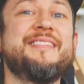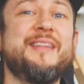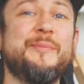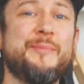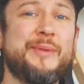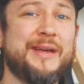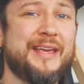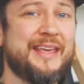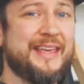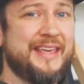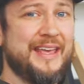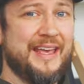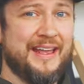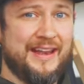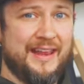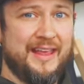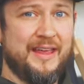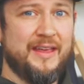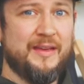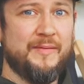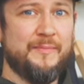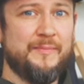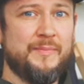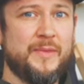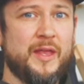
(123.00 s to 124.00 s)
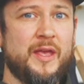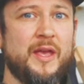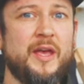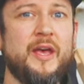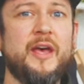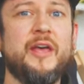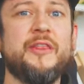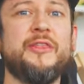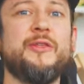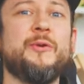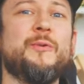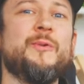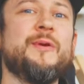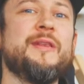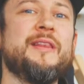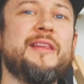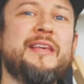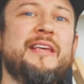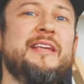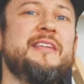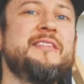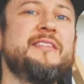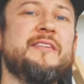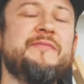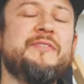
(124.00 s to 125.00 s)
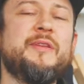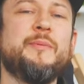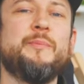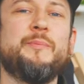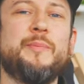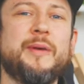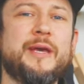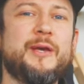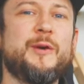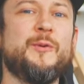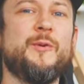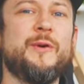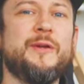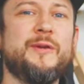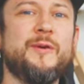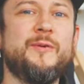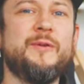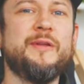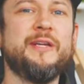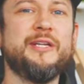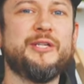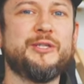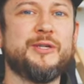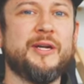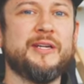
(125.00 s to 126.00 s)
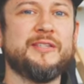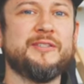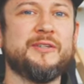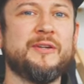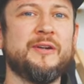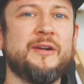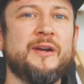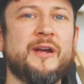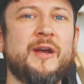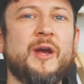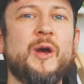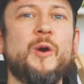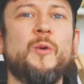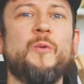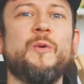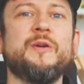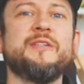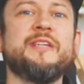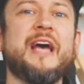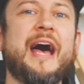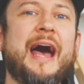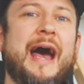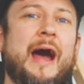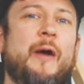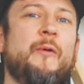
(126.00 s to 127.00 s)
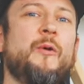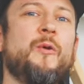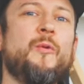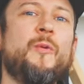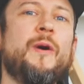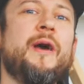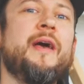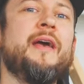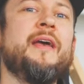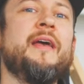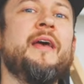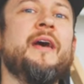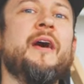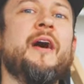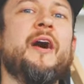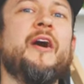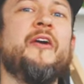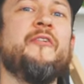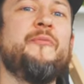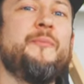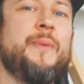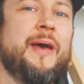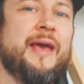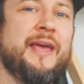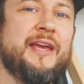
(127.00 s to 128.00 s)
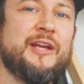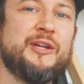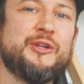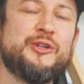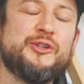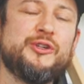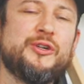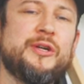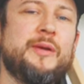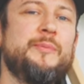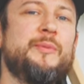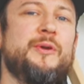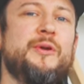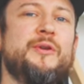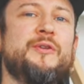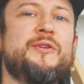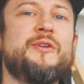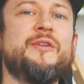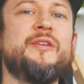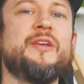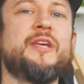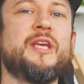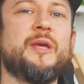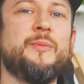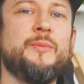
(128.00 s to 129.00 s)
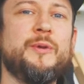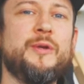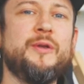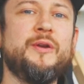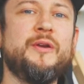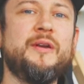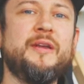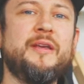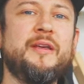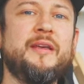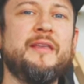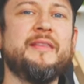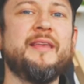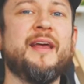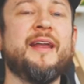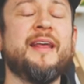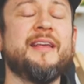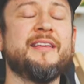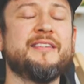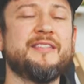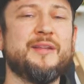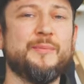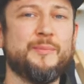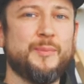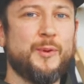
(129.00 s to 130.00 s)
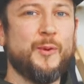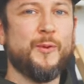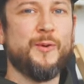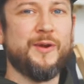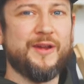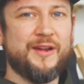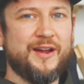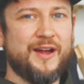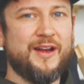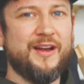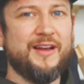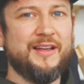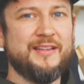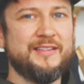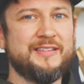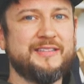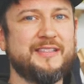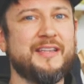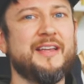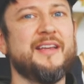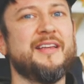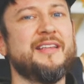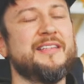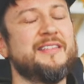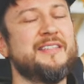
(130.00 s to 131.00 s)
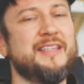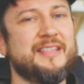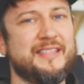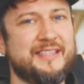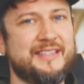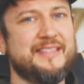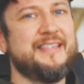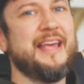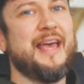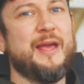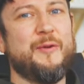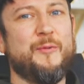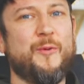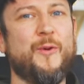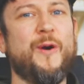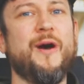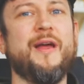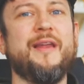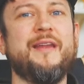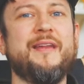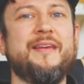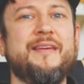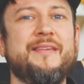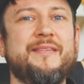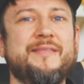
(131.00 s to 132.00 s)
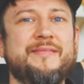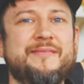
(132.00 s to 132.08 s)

the beginning. The release of the Bitcoin-only Trezor was our way of paying tribute to the community that has supported us since day one.